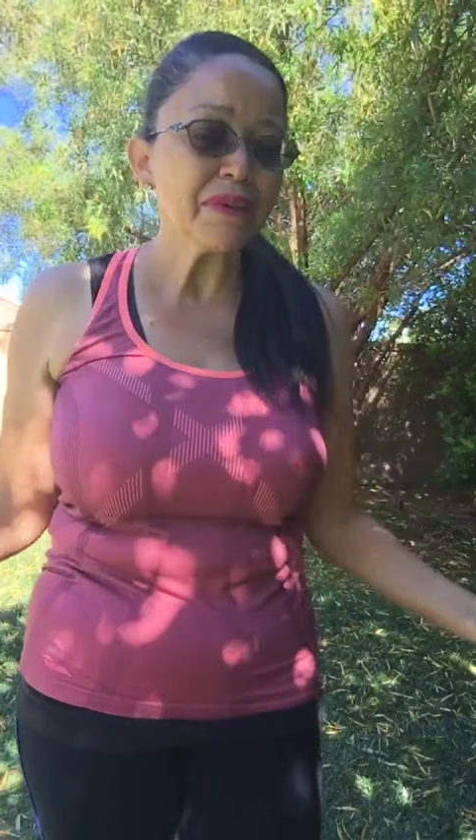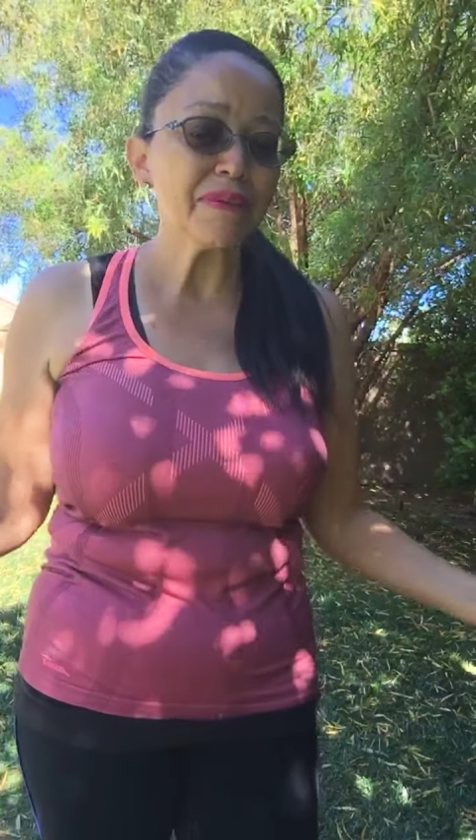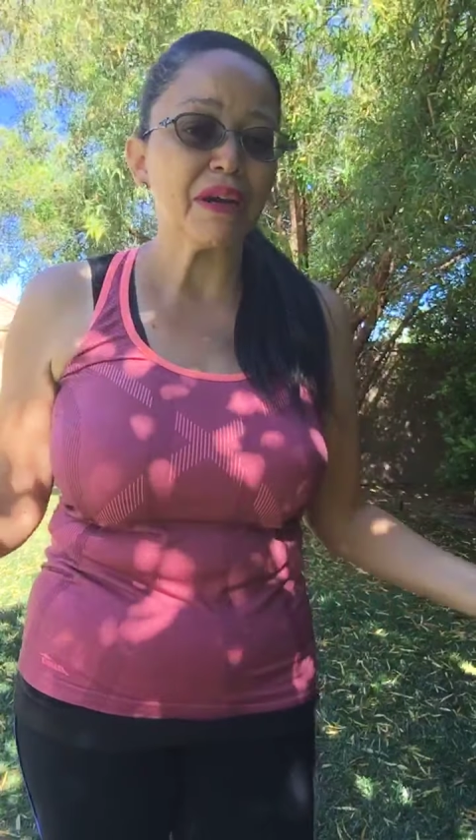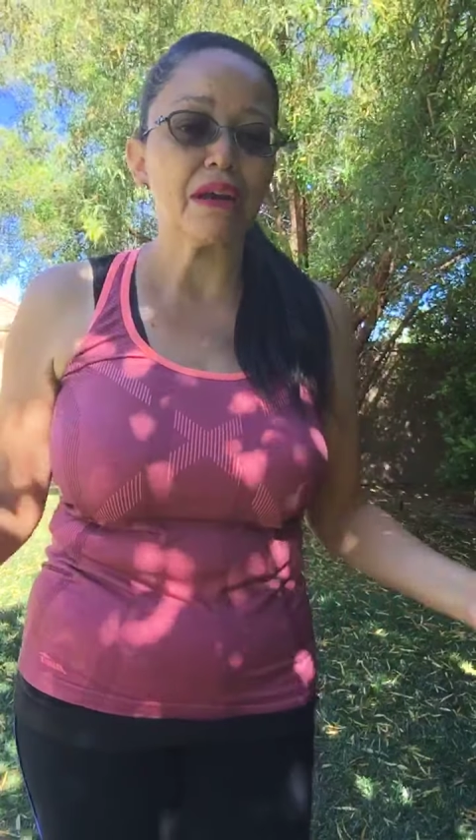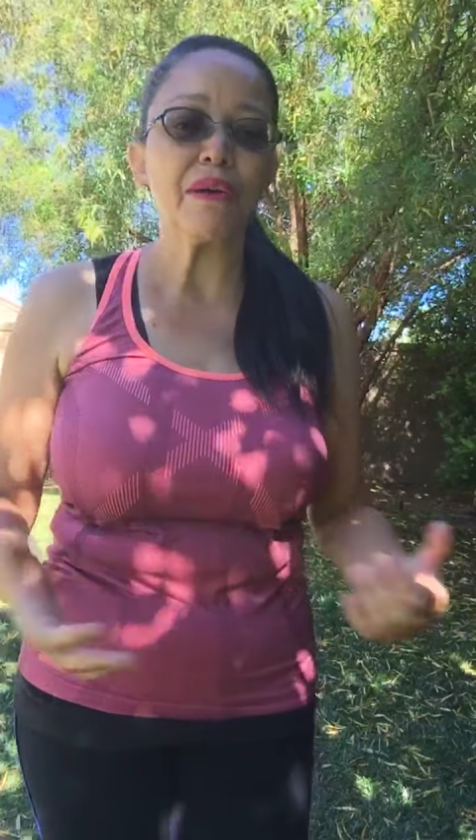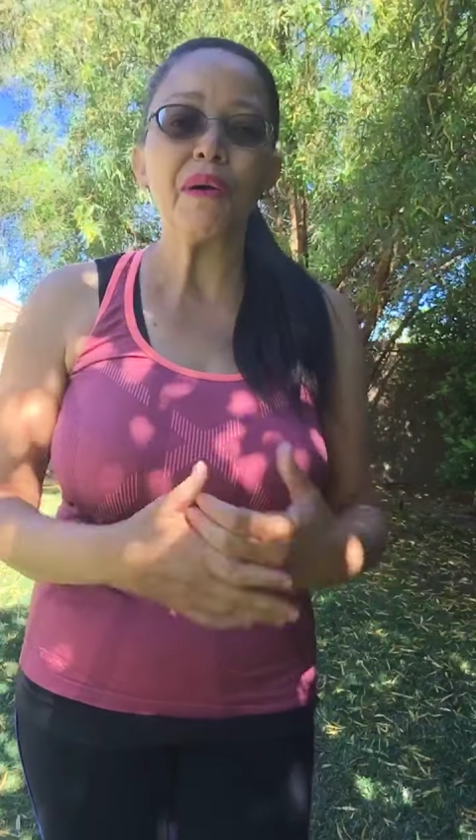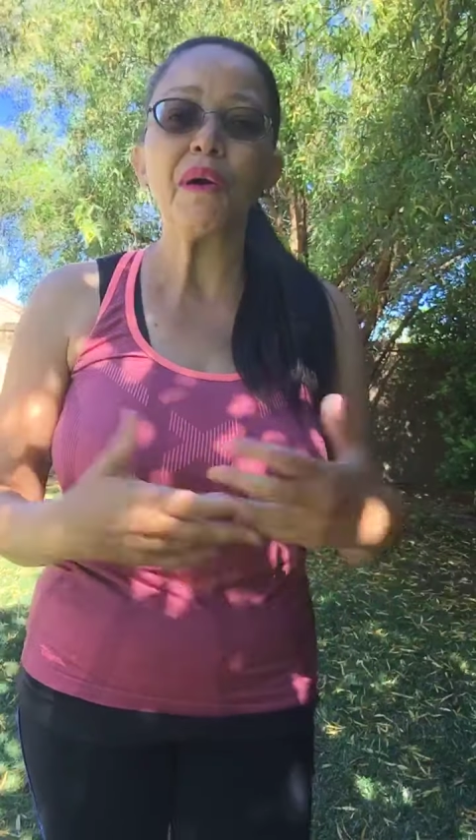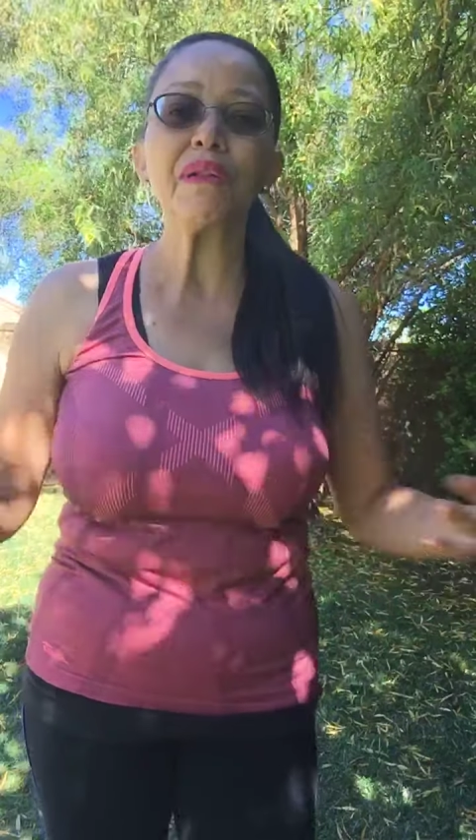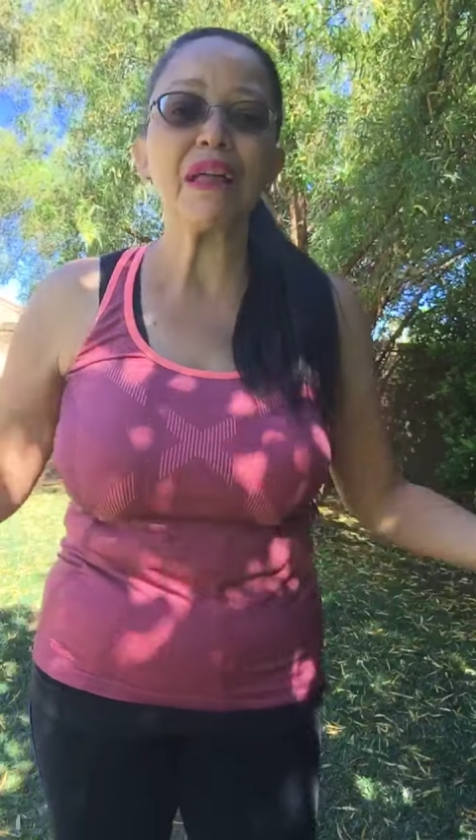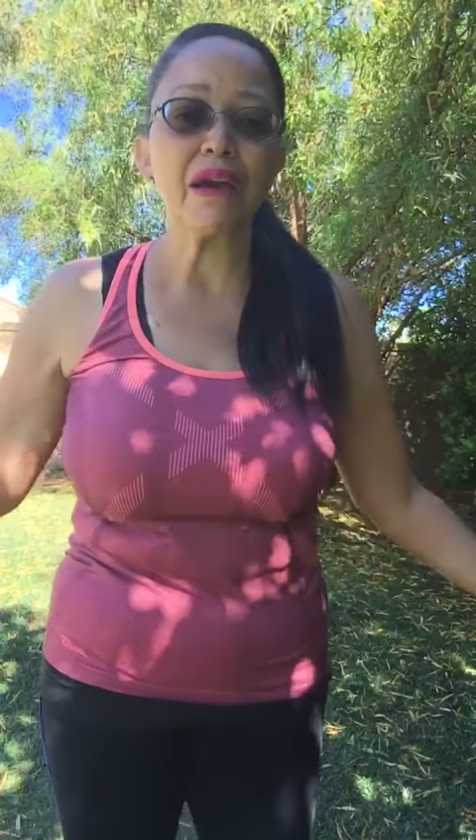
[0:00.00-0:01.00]
We got our
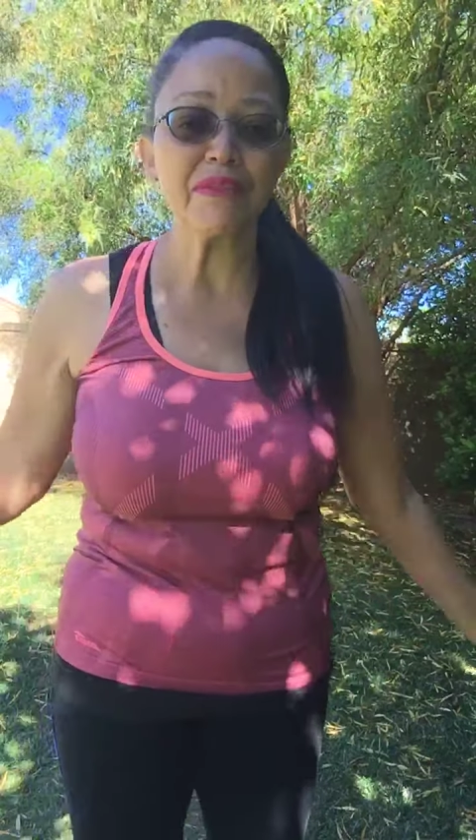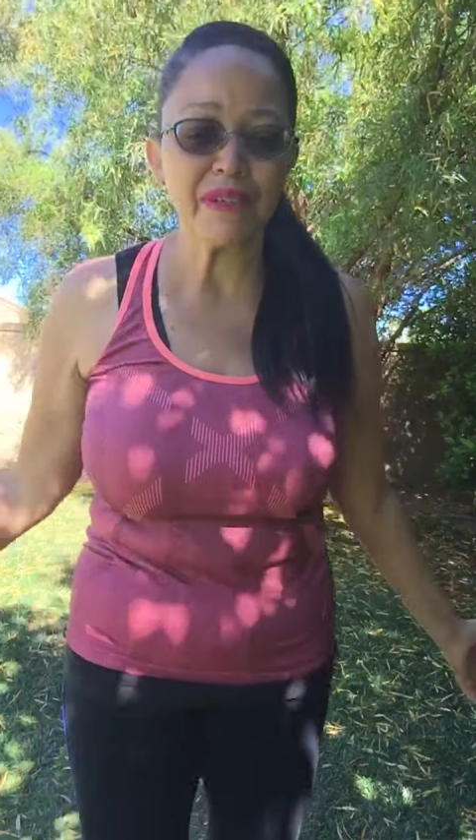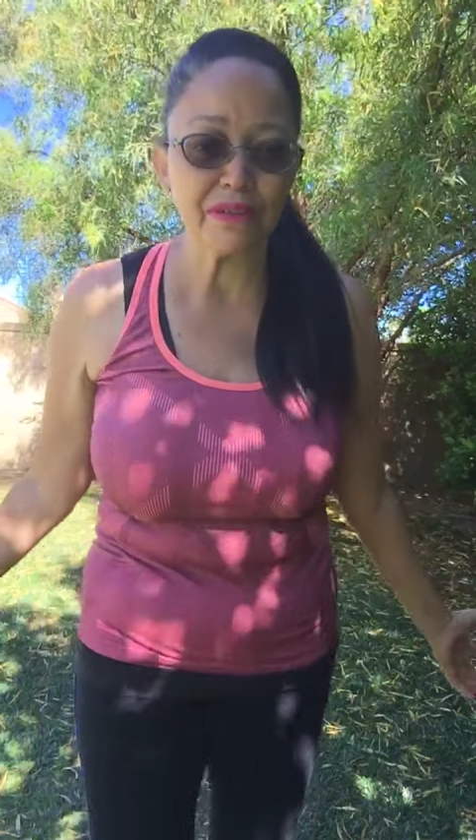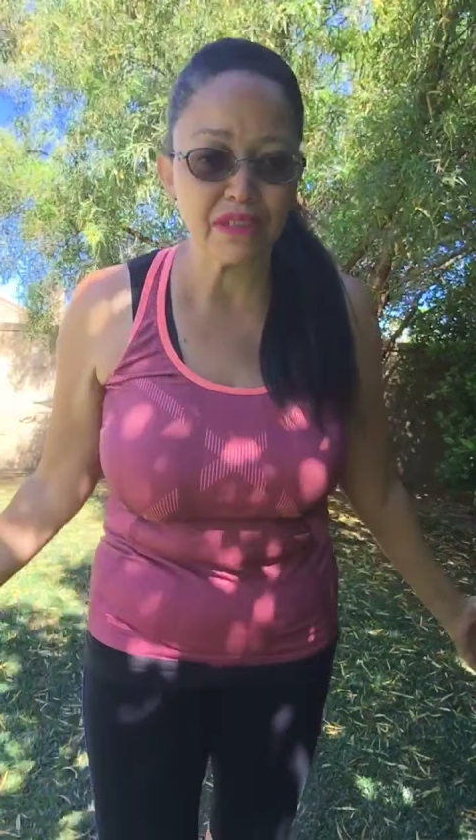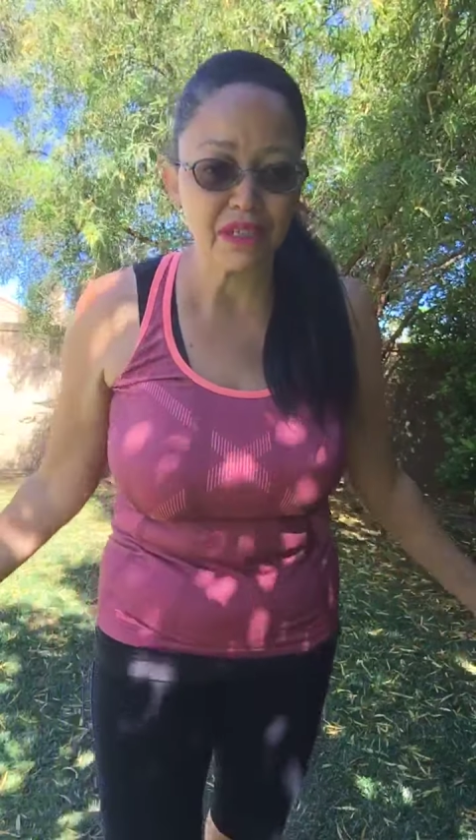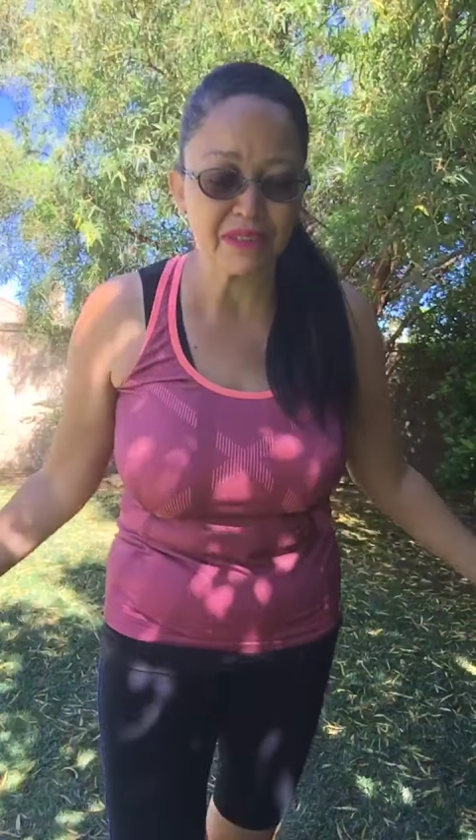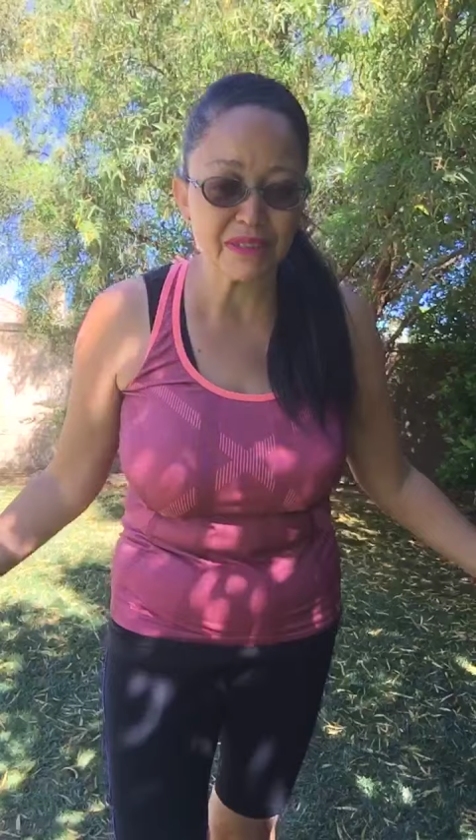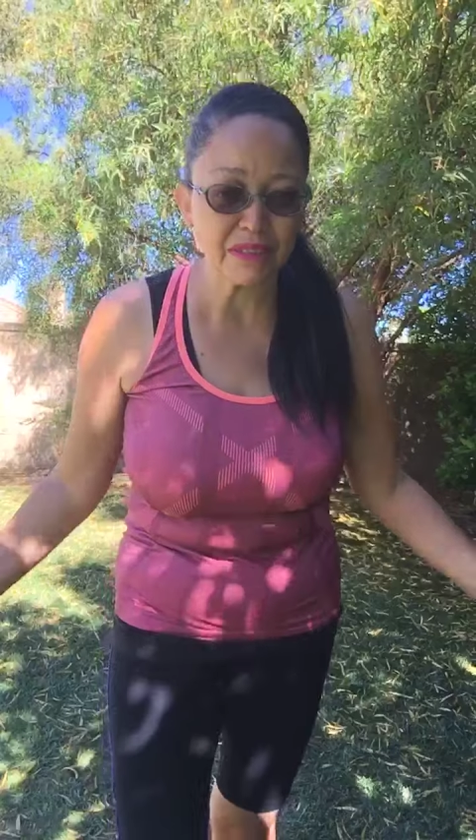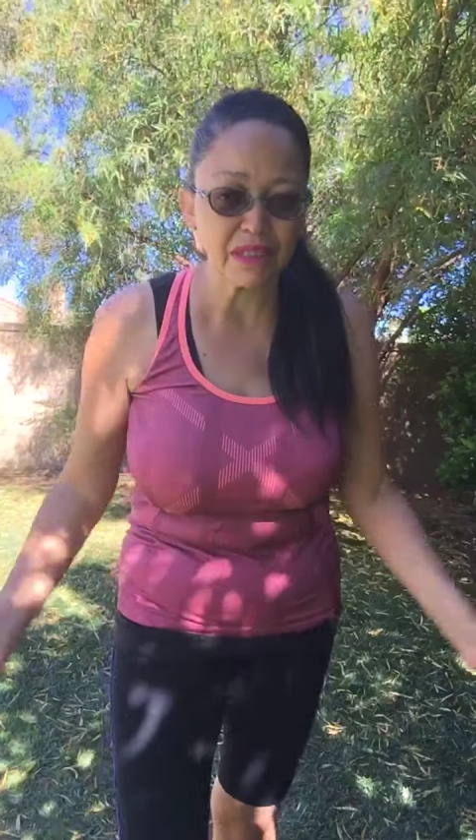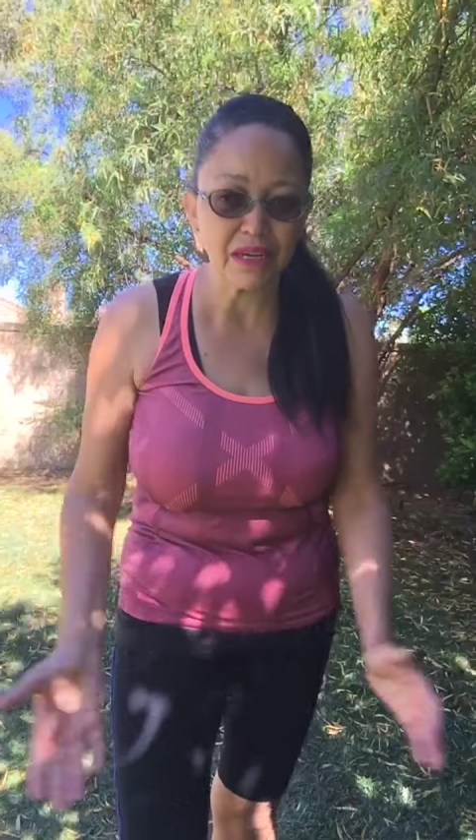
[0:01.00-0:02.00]
whole lives here to get this
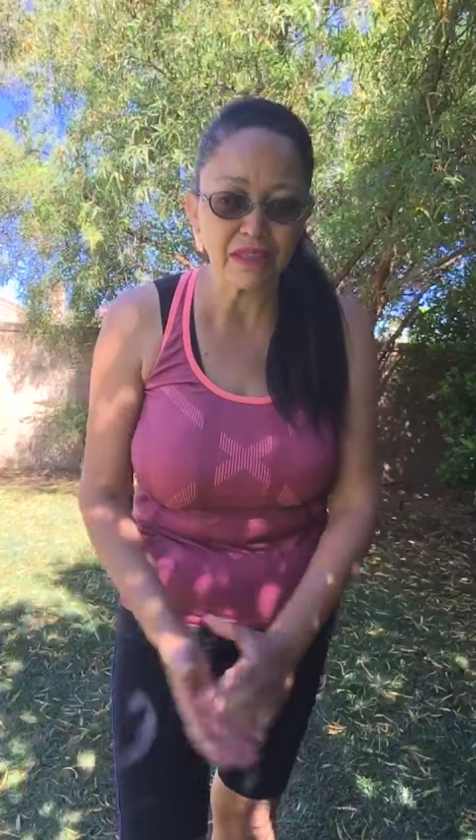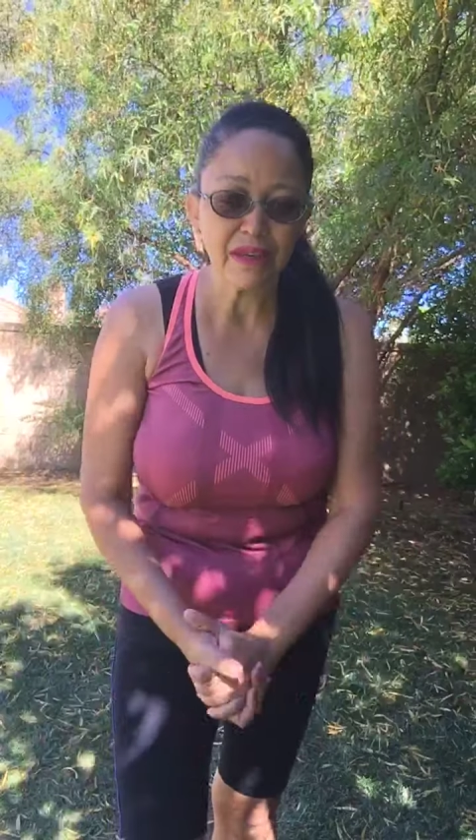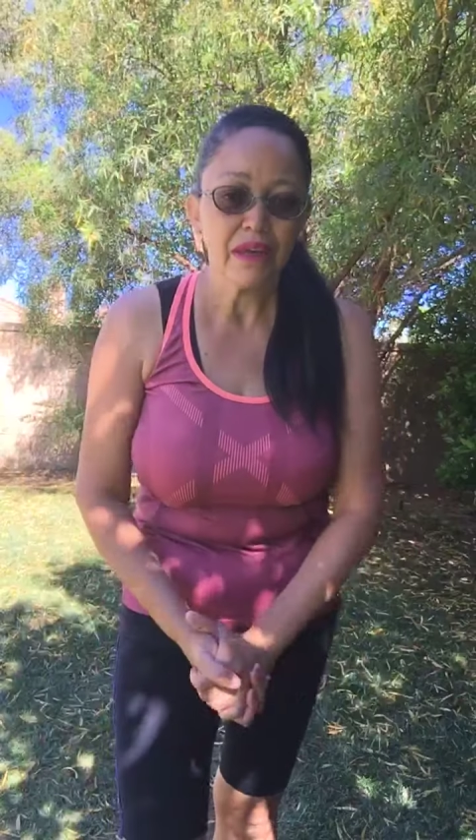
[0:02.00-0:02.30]
done.